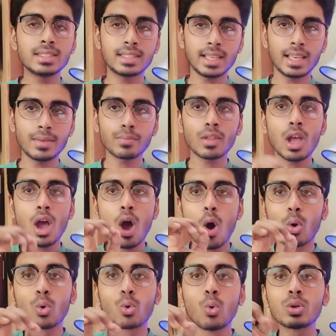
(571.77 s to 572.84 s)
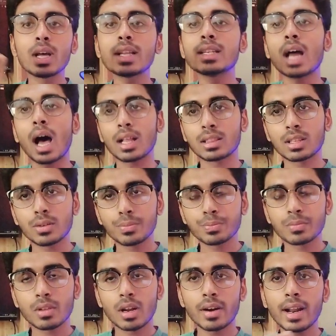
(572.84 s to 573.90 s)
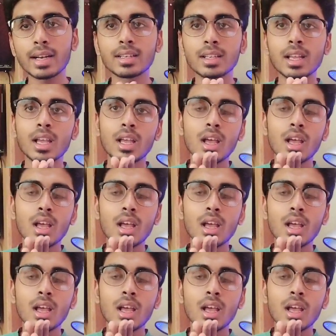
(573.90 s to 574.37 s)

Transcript: say Gute Nacht, right?